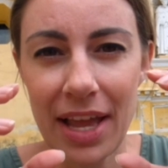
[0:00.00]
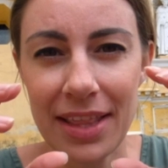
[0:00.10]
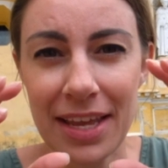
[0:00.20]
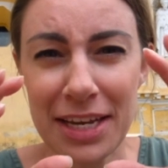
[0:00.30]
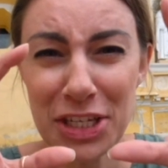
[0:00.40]

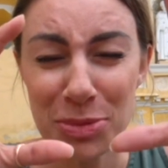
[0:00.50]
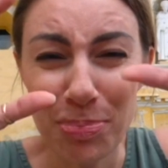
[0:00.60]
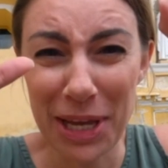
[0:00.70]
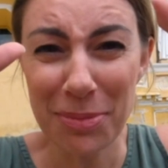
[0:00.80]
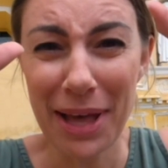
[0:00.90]
and then it just
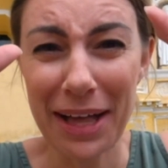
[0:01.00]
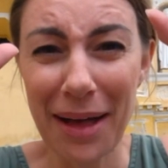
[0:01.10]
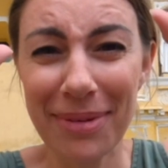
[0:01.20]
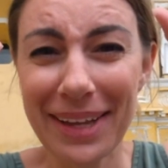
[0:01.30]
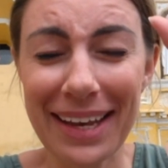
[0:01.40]
picked back
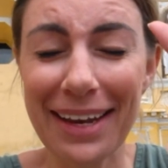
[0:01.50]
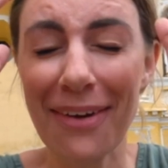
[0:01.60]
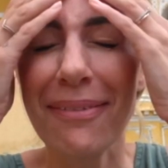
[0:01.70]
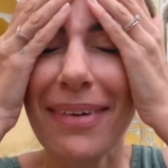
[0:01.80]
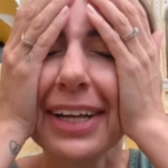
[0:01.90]
up again, and
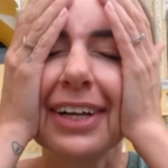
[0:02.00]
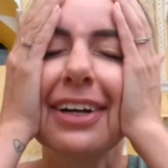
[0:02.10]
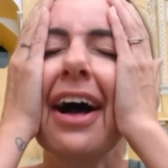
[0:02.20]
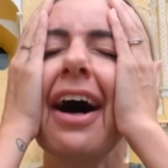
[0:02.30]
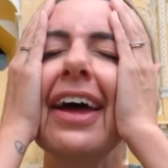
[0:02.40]
oh my
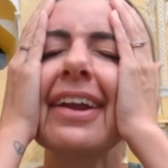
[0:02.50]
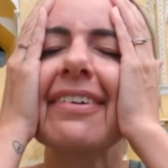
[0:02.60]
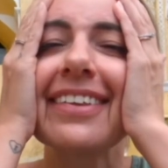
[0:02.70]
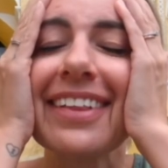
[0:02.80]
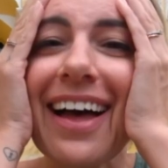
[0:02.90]
god, it
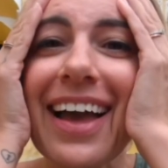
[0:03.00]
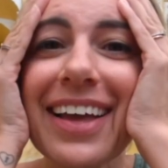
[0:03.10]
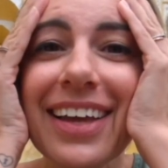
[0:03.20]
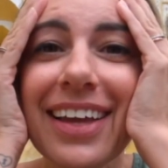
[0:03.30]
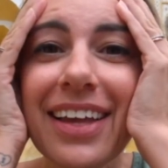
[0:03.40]
was
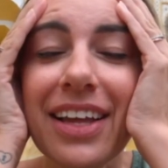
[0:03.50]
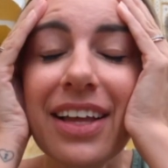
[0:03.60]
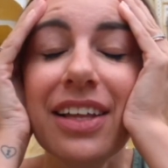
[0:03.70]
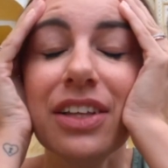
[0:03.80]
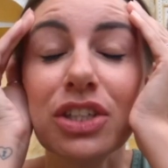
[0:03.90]
like
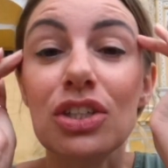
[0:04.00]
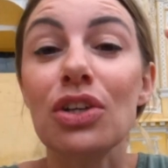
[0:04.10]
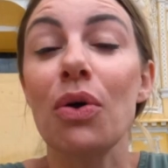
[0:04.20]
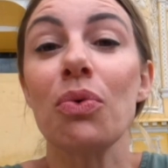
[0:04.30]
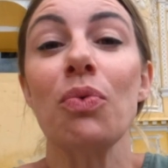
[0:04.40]
just
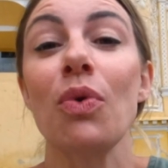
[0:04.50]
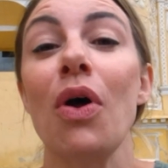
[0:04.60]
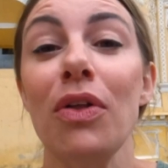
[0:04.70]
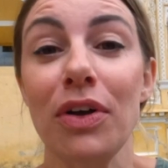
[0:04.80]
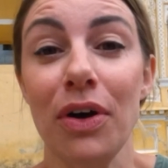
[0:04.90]
a
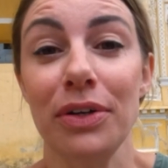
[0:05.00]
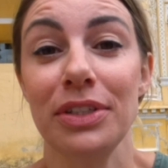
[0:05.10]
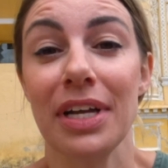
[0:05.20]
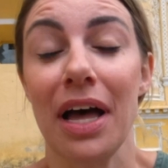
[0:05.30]
roller coaster.